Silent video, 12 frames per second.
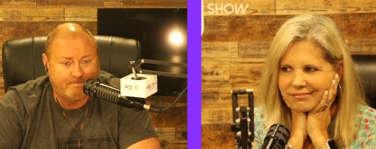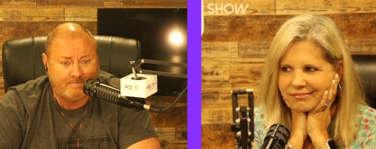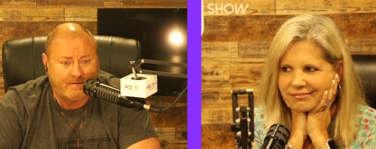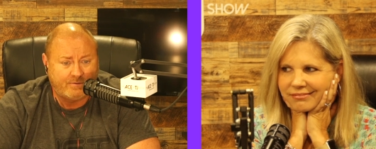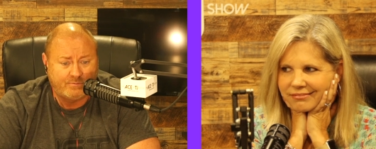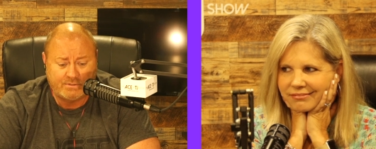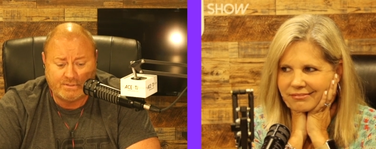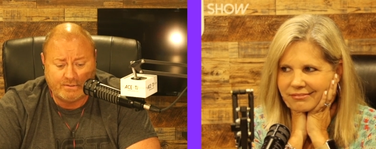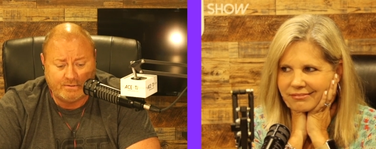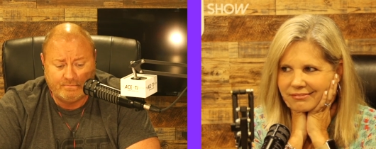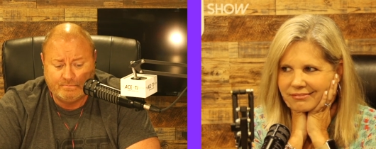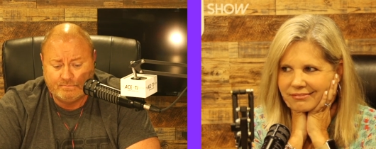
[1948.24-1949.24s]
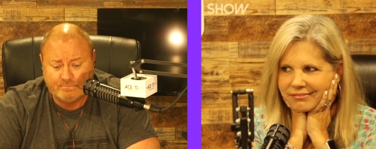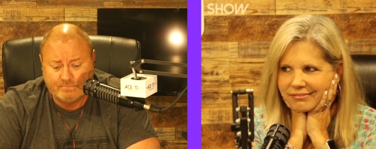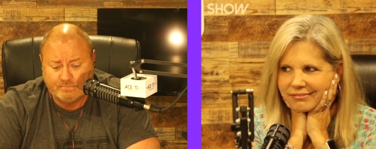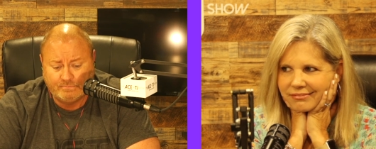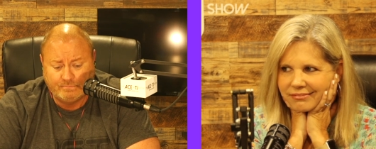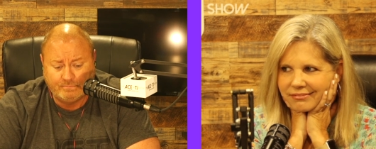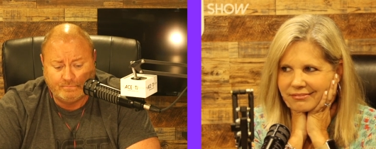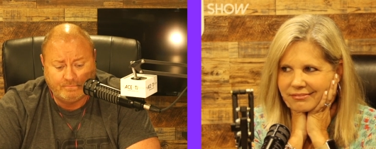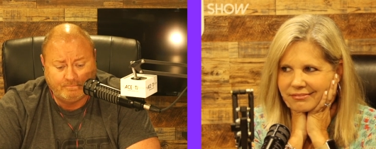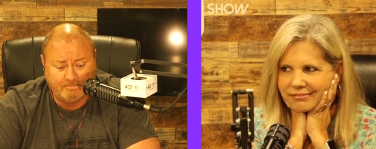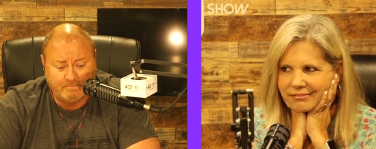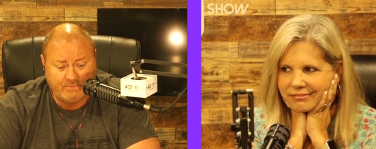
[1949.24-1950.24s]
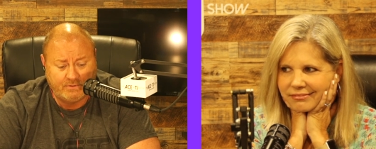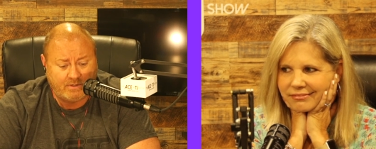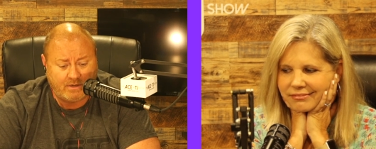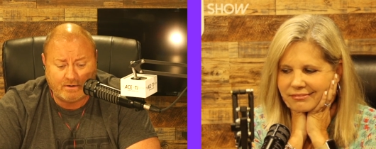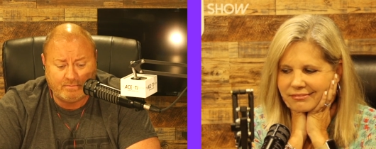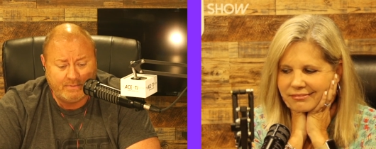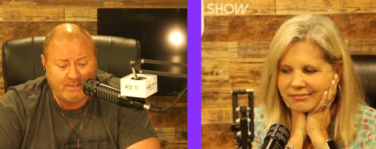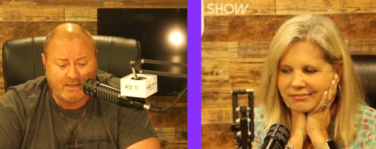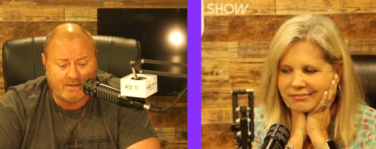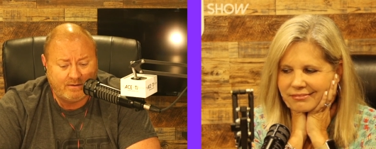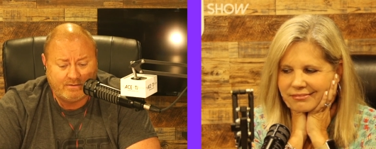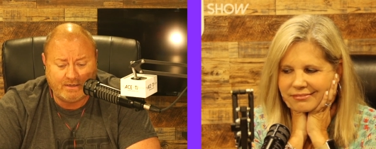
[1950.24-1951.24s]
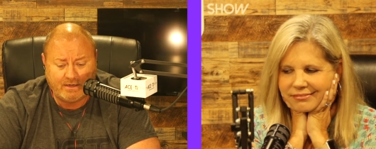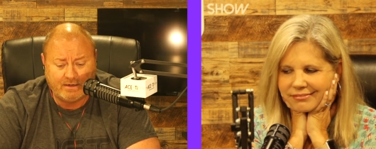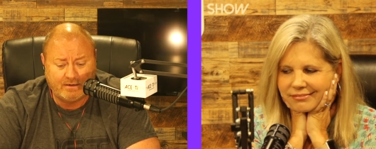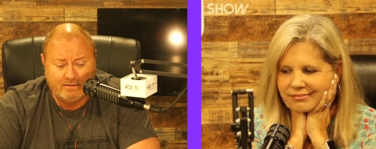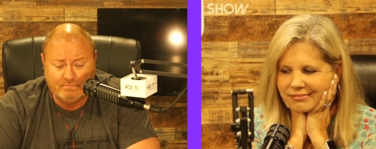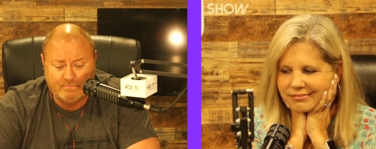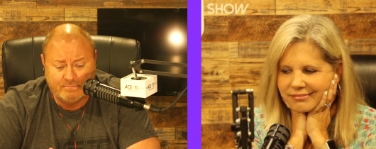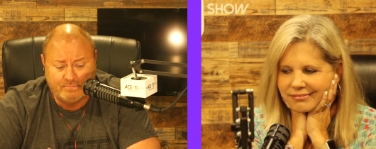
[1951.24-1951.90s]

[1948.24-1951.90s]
Speaker 1: no, son, you're not going to be like your daddy.